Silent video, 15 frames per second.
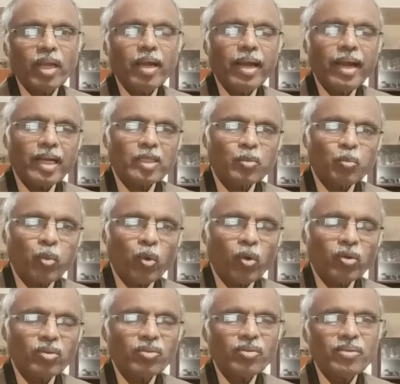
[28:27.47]
export
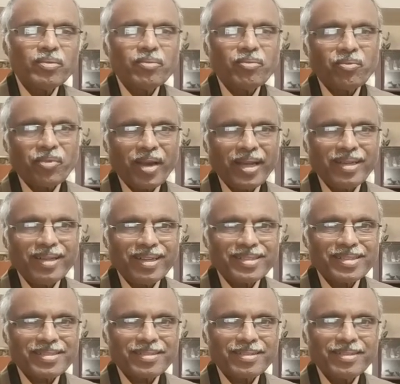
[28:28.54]

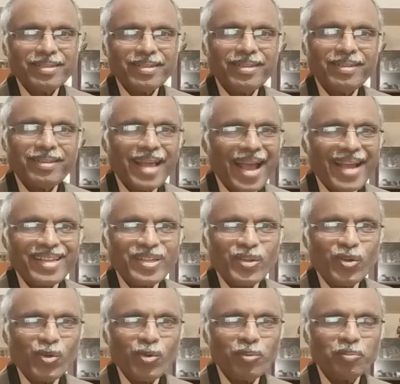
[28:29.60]
finance. Thank you.